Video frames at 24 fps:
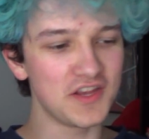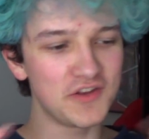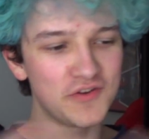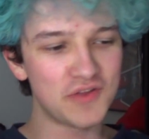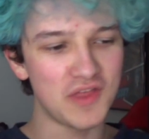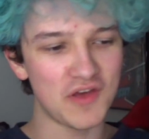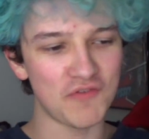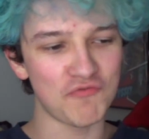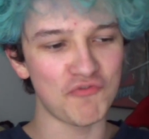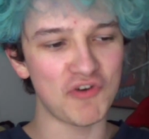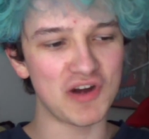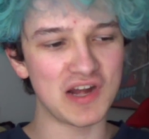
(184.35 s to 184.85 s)
you know
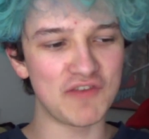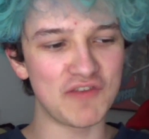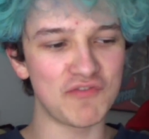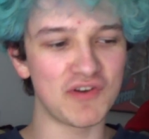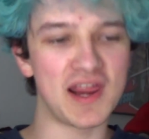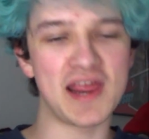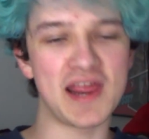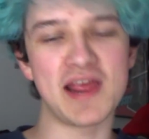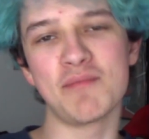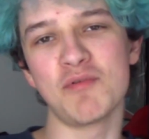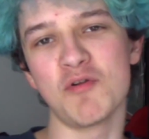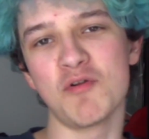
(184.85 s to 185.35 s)
that really
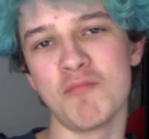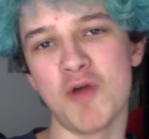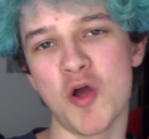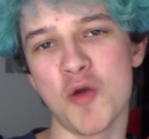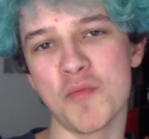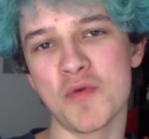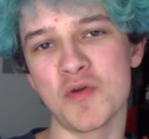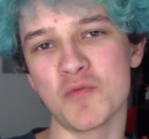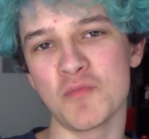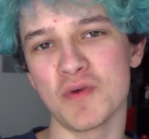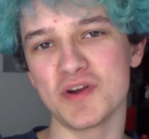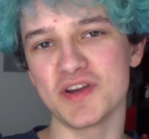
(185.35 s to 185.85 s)
relatable
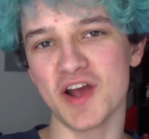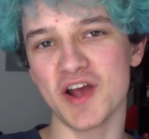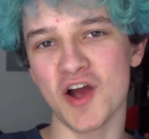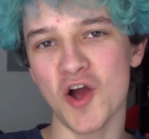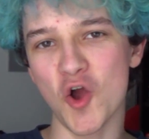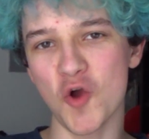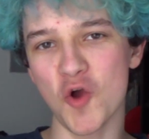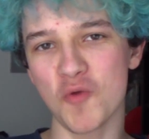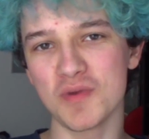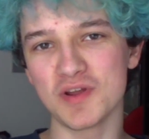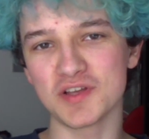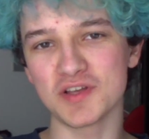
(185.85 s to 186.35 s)
moment when you're
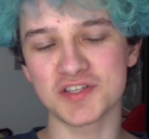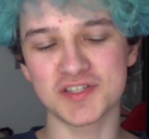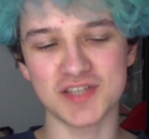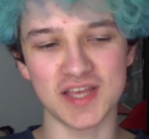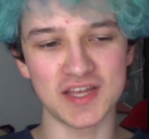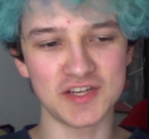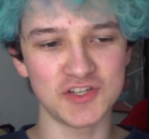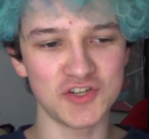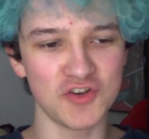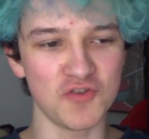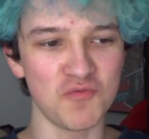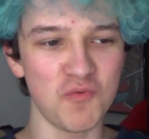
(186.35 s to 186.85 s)
homeless
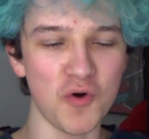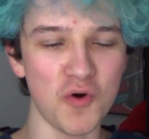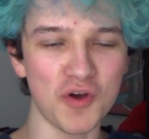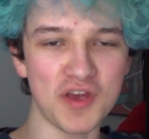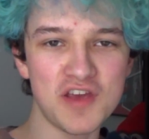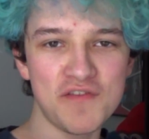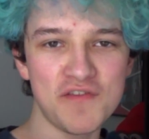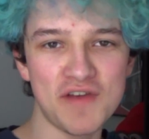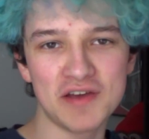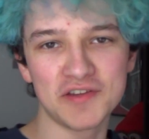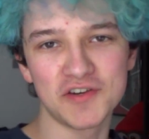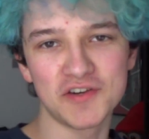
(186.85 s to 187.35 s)
and you're
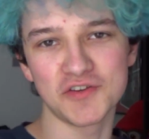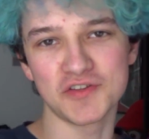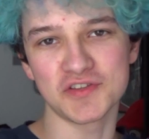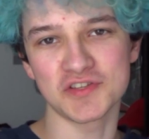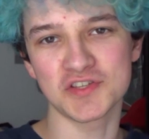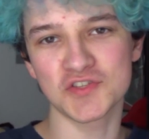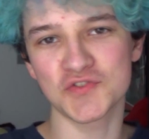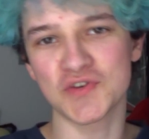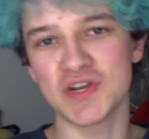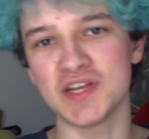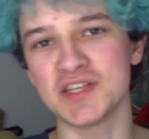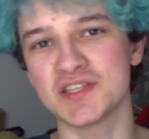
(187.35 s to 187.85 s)
walking around on the
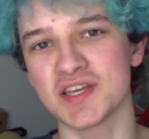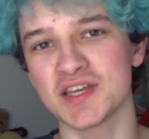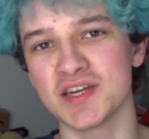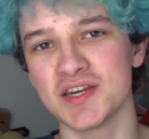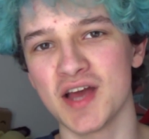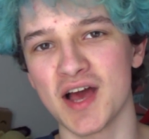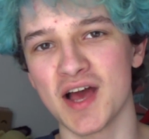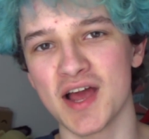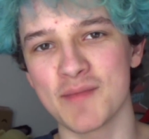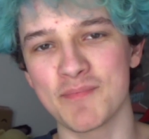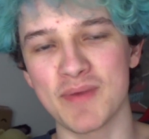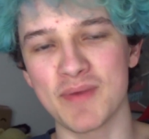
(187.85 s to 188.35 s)
streets at
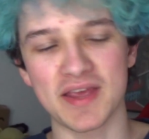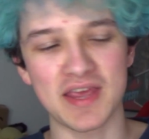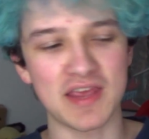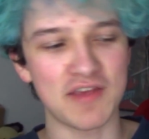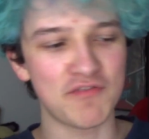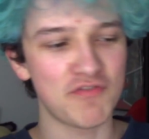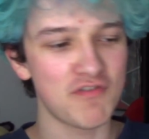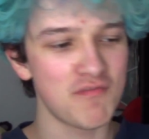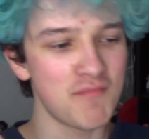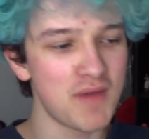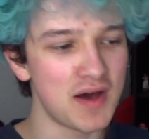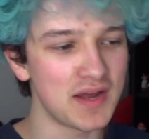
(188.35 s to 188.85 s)
night
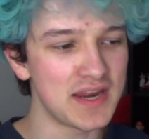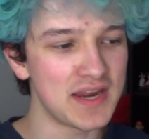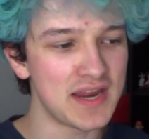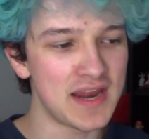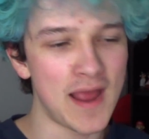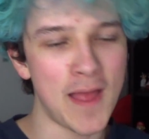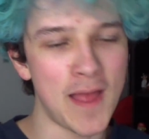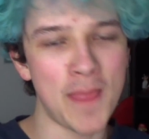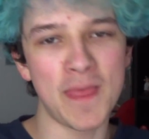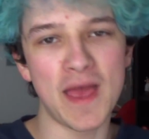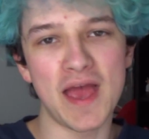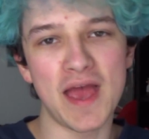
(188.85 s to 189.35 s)
begging for
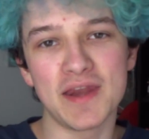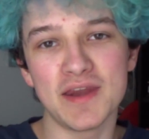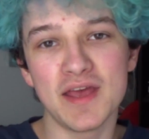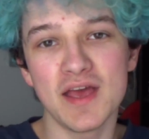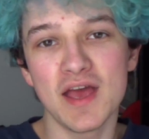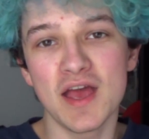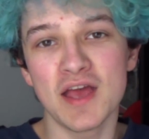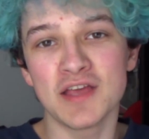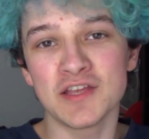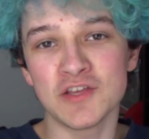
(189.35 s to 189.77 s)
money and then